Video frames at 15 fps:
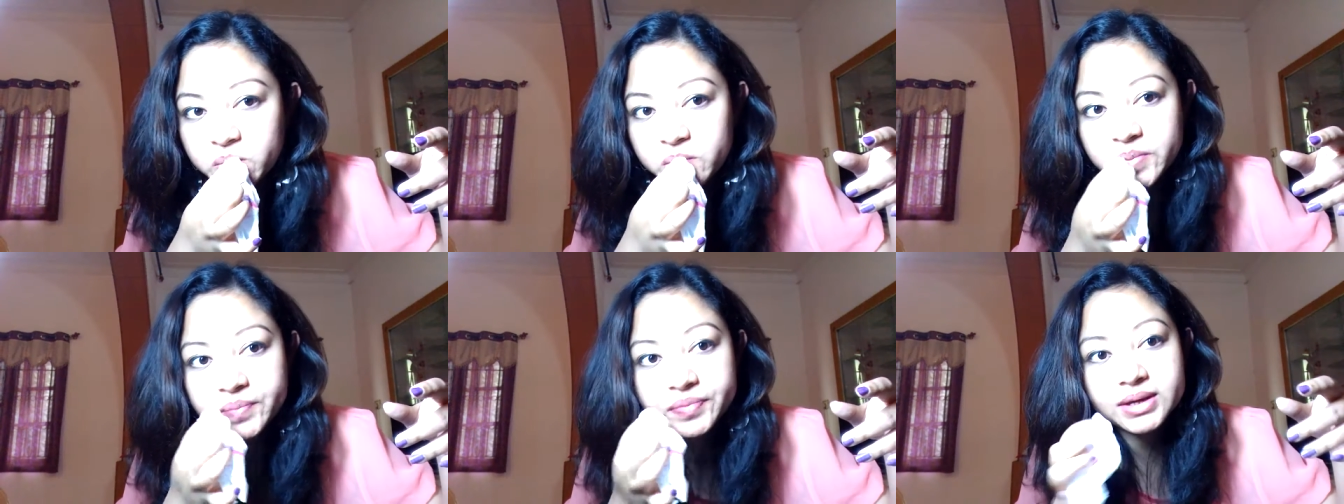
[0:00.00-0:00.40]

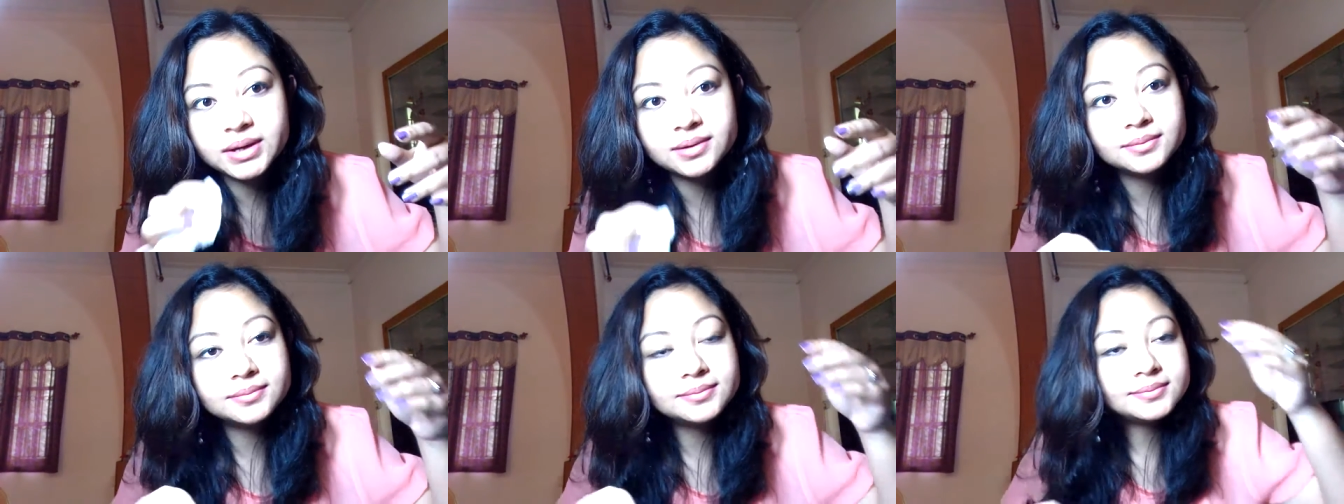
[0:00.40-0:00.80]
Yeah,
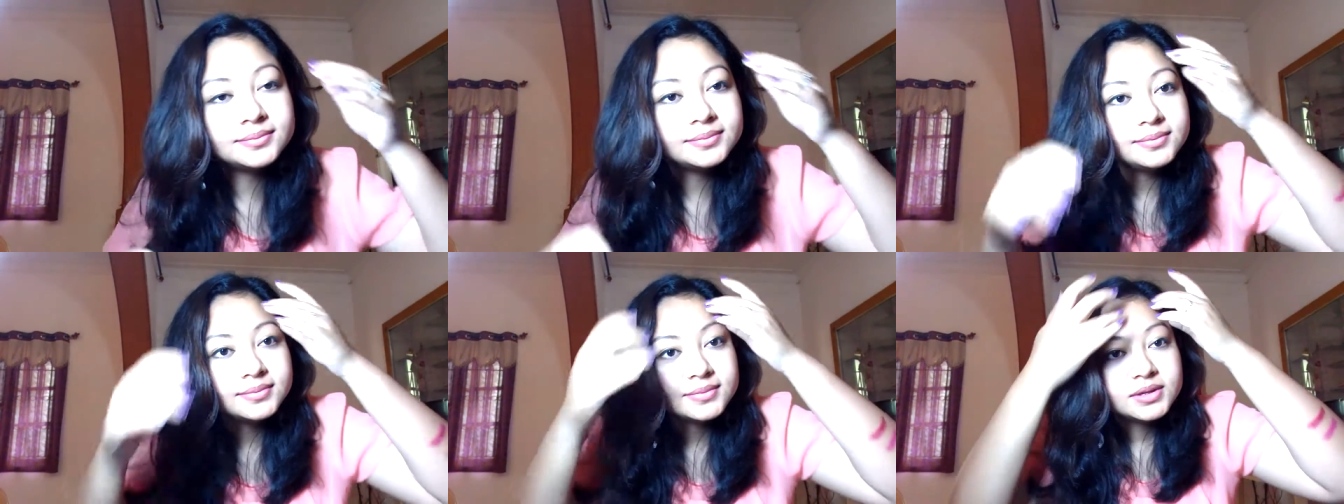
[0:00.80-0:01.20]

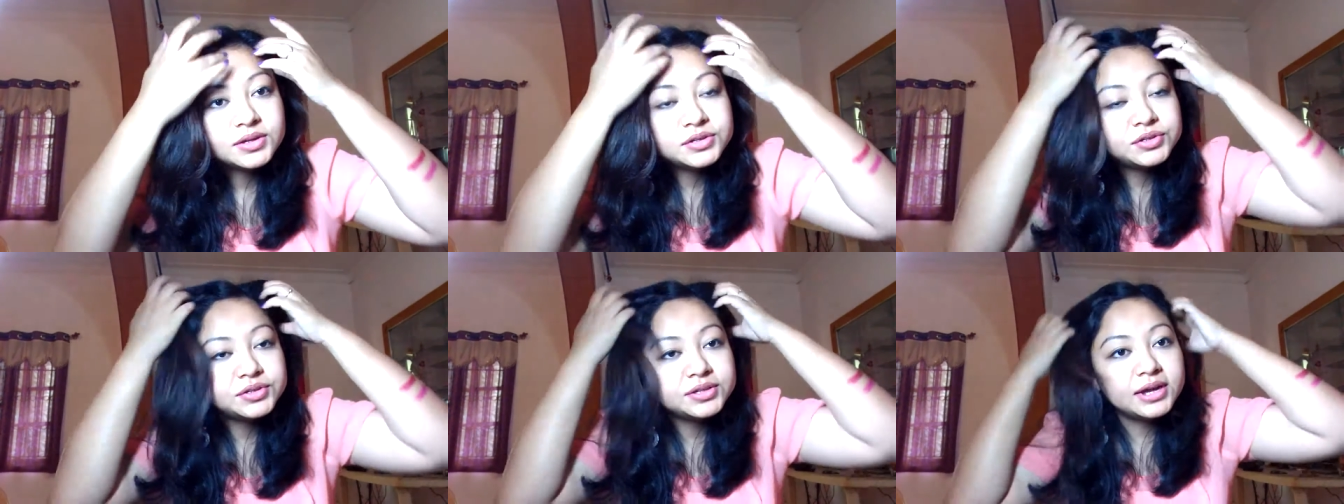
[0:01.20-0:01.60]

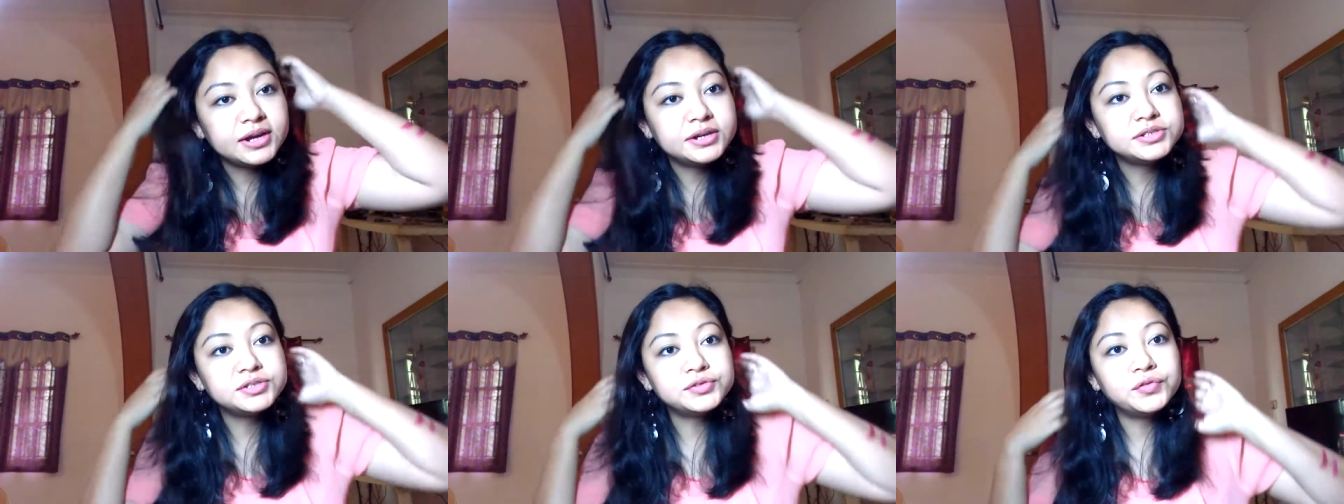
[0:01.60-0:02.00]
so that
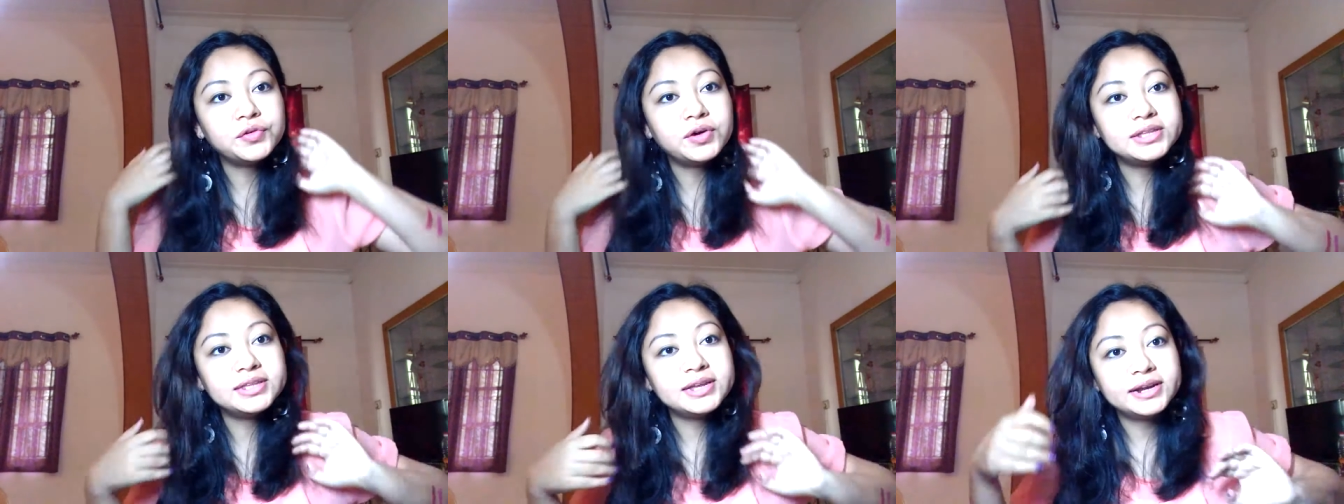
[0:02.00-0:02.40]
is the
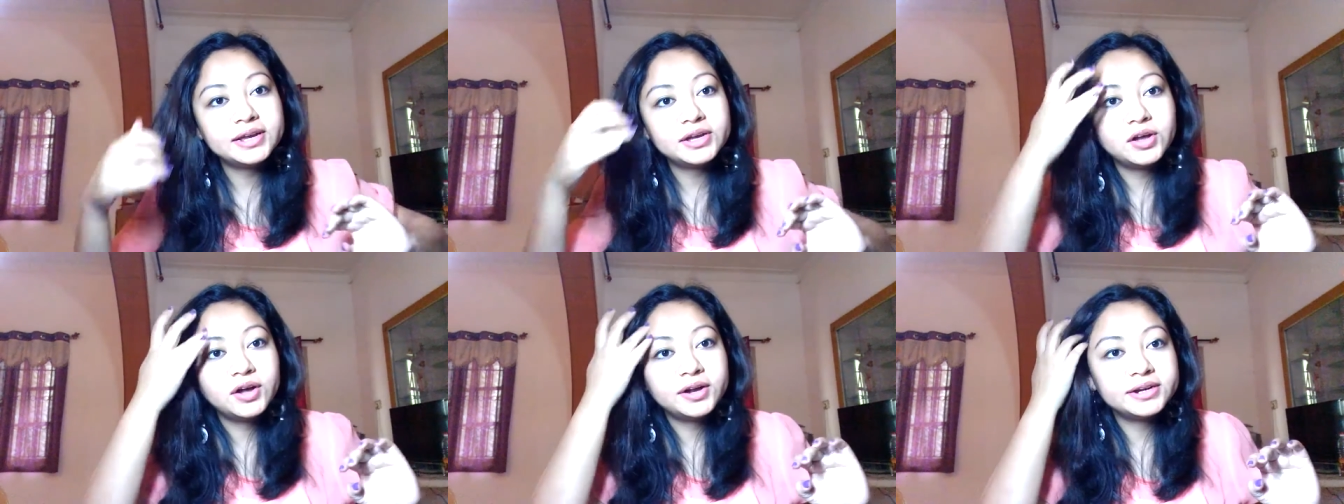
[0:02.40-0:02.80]
one that I
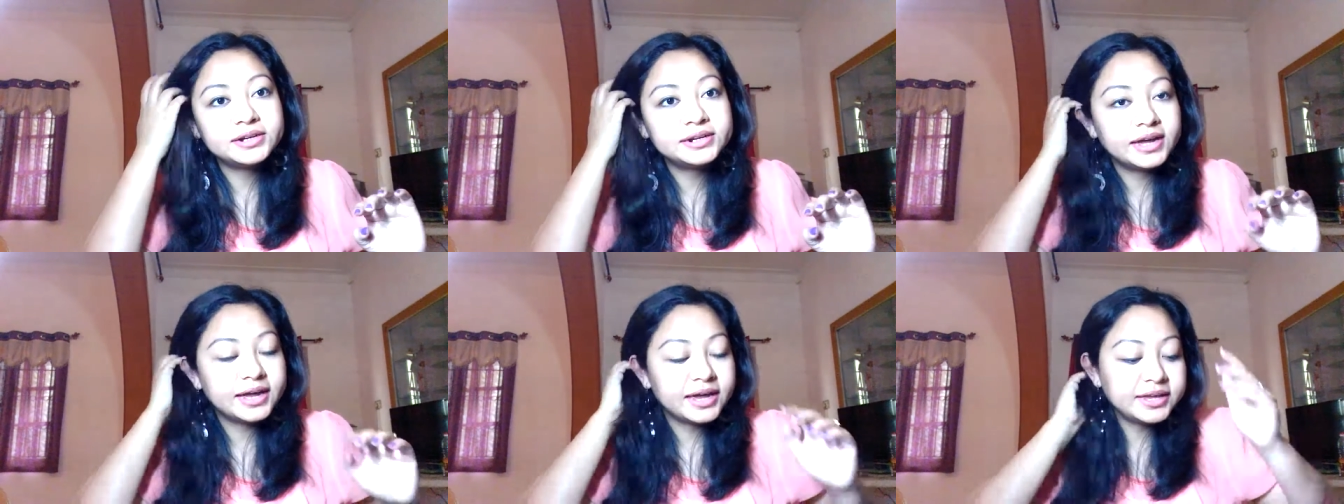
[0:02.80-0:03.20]
got it,
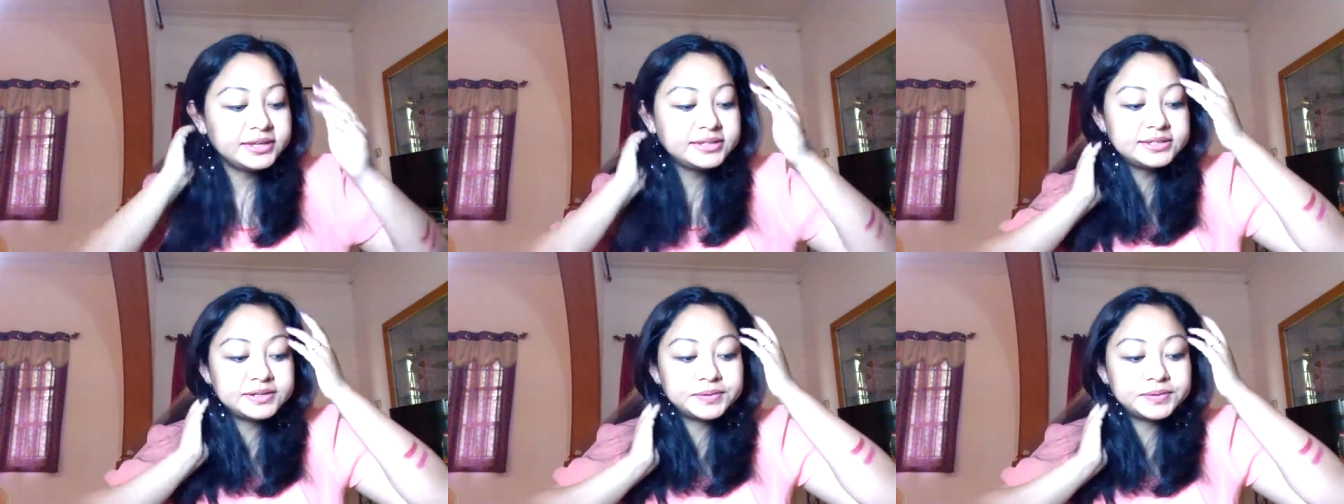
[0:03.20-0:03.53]
guys.